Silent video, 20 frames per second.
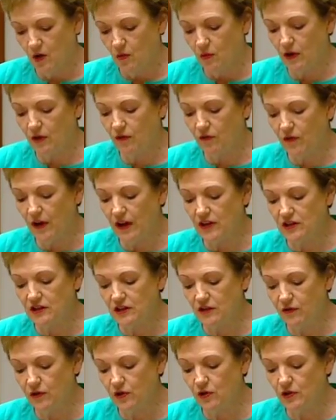We have faced
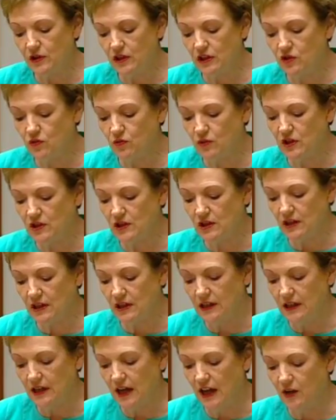difficulties
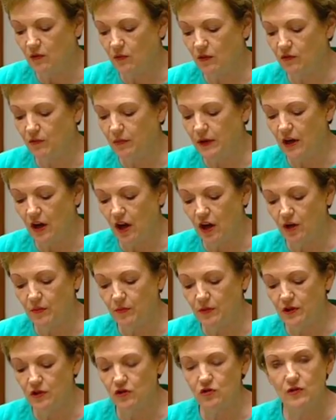recently and we've been
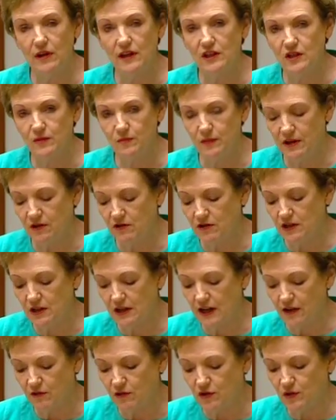open and transparent
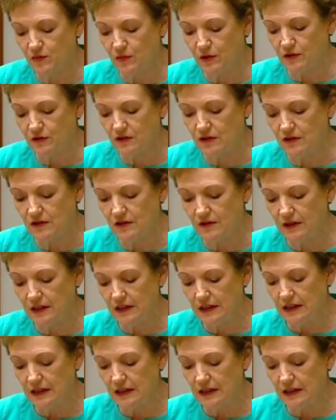in our response.